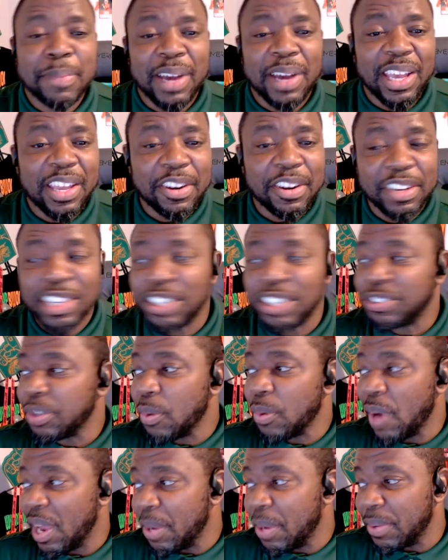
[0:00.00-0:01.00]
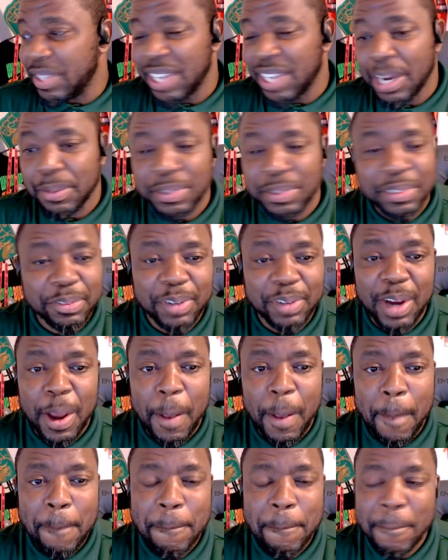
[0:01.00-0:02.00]
my inner country Wayne with that one,
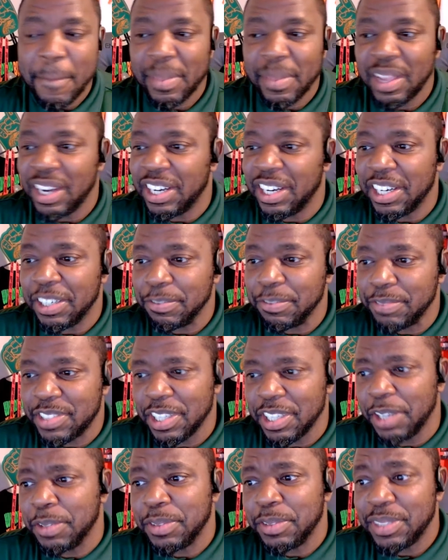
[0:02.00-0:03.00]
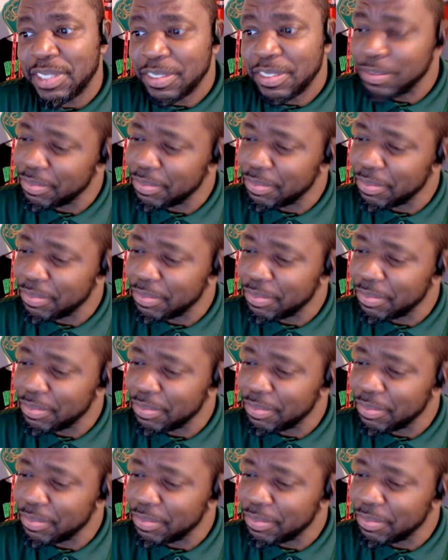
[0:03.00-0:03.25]
right? So